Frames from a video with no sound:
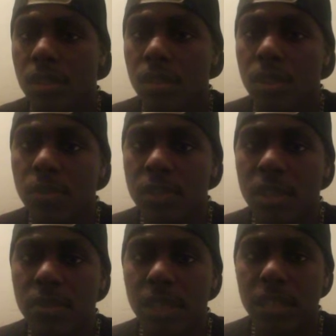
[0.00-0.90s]
Hey, what's
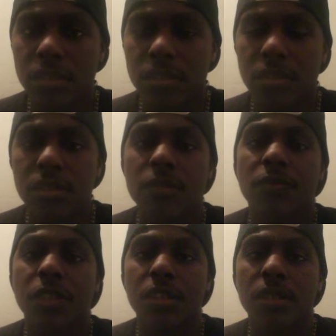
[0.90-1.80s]
up guys, this is
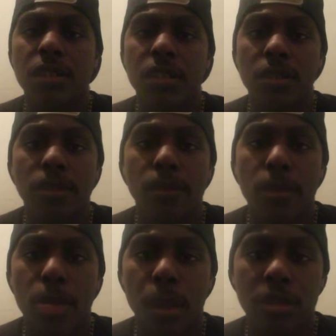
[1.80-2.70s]
Frank Denny here.
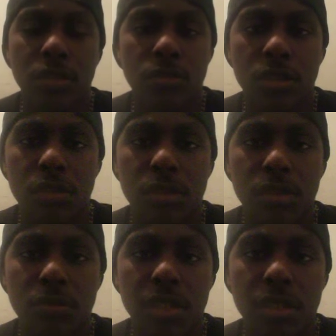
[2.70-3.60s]
I just
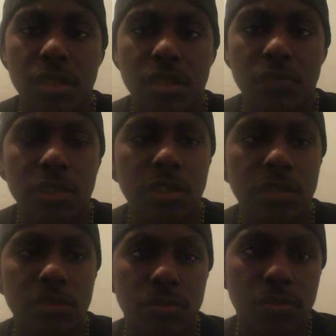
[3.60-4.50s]
wanted to make another
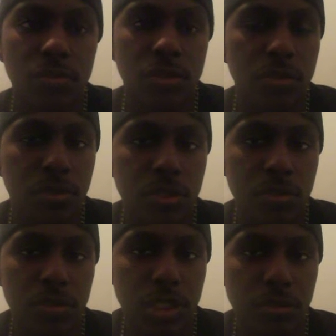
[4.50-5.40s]
video during
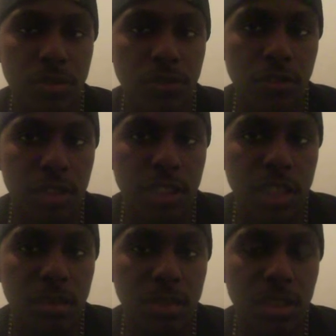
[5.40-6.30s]
this week before the
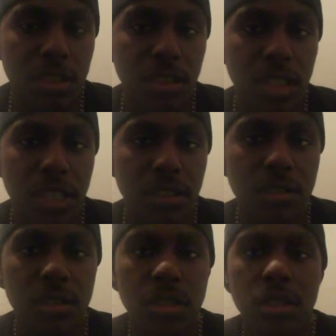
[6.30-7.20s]
game against the
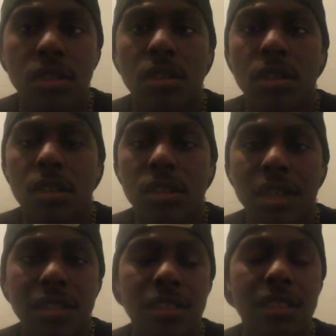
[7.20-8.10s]
Lions.
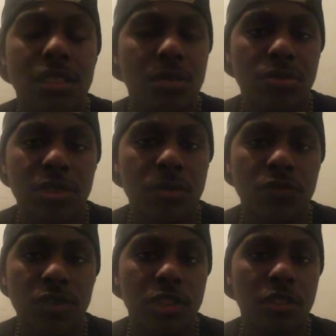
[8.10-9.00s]
Now this isn't a
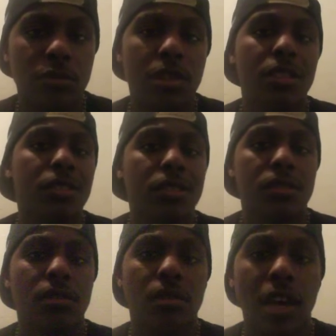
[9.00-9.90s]
preview video because,
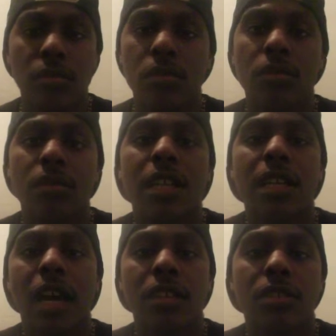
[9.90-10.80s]
you know, I don't do
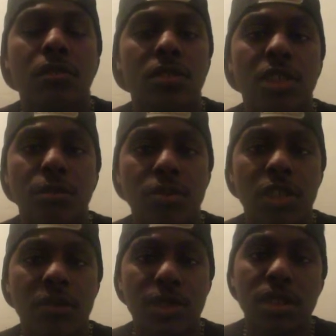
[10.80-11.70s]
that. I just don't see the
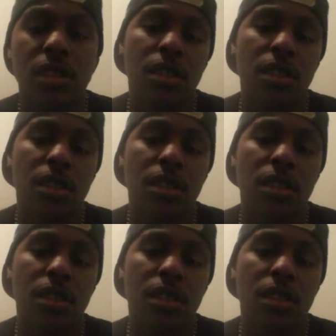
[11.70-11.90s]
point of it.